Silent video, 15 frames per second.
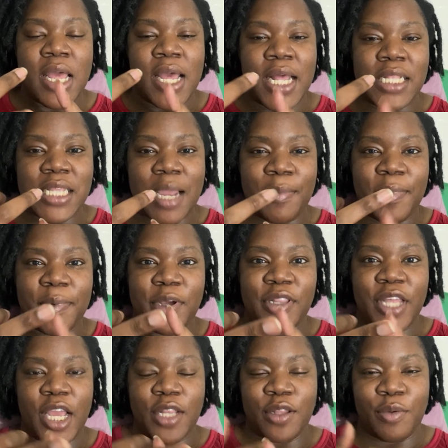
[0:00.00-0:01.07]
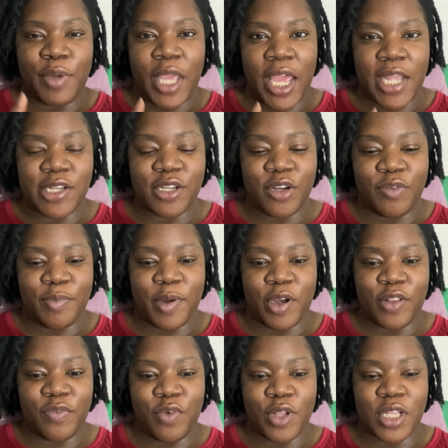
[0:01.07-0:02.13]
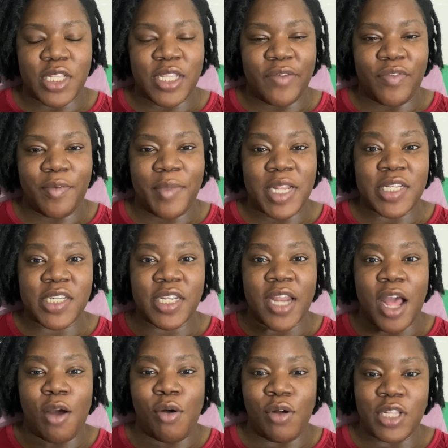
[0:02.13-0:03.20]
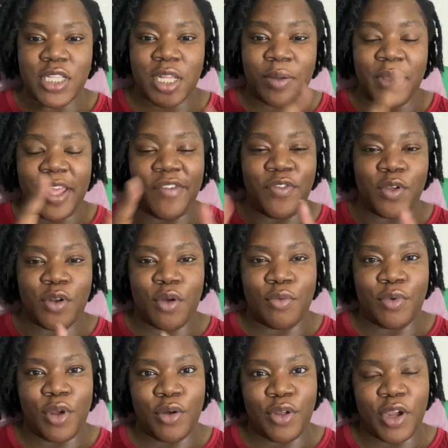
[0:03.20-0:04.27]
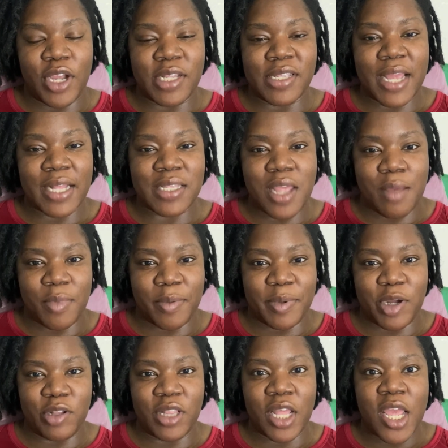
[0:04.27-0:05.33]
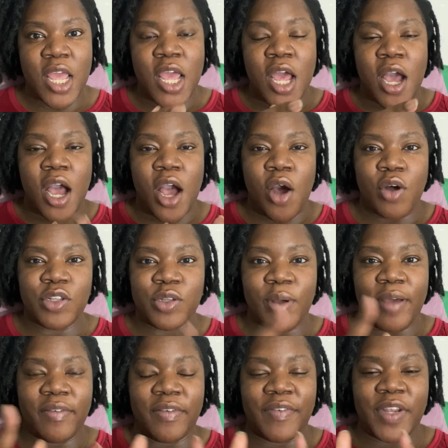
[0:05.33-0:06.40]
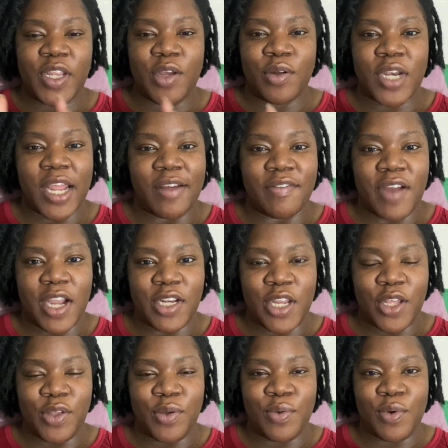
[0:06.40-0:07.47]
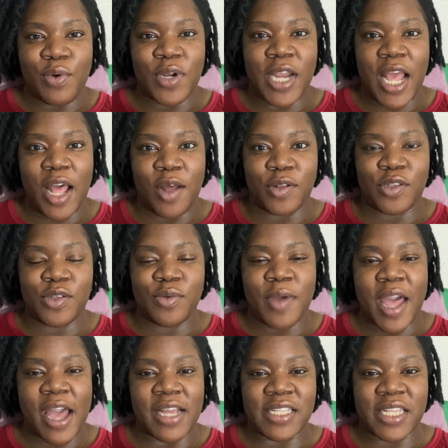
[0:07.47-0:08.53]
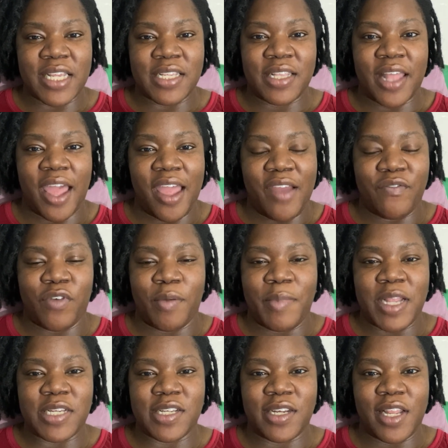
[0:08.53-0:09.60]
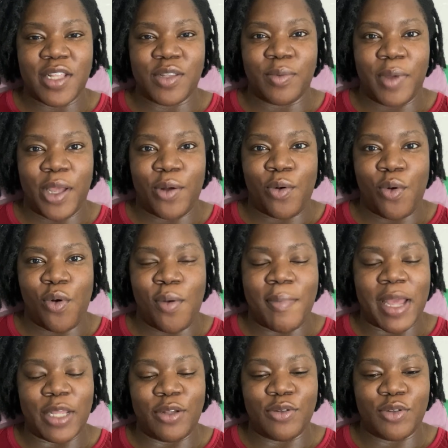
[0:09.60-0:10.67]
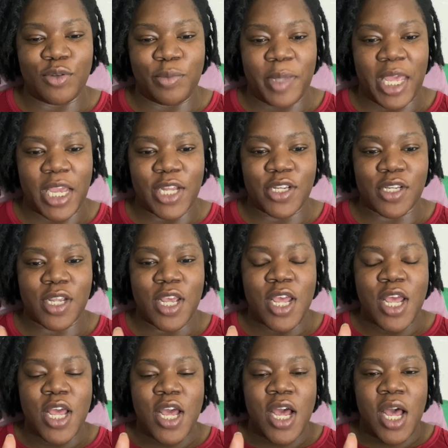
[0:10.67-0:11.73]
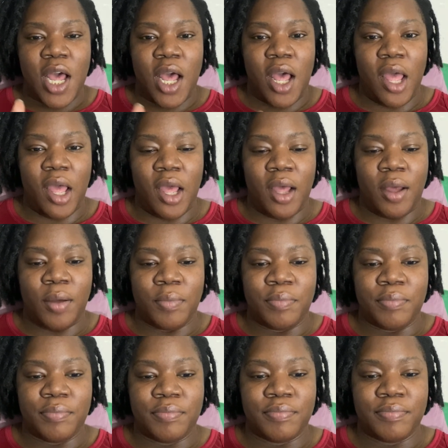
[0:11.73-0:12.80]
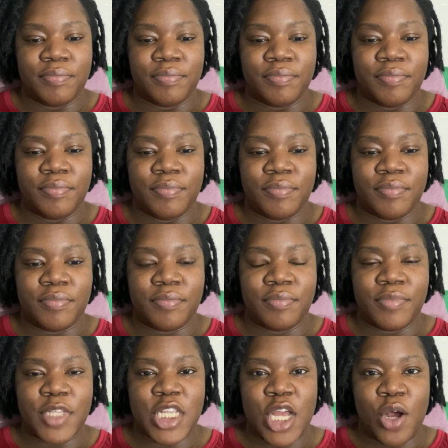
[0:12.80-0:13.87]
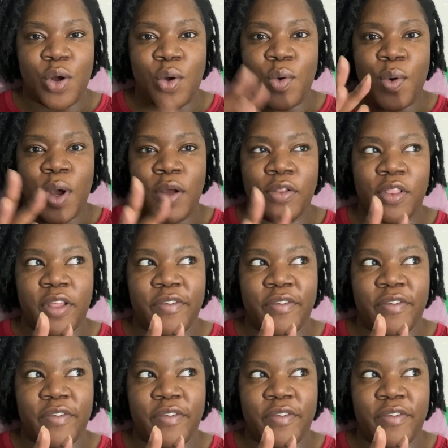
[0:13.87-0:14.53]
time of birth, and location of birth for this information. I also, if you don't know your exact time of birth, I also have a video directing you on how to access that information as well on my YouTube page. Um, so the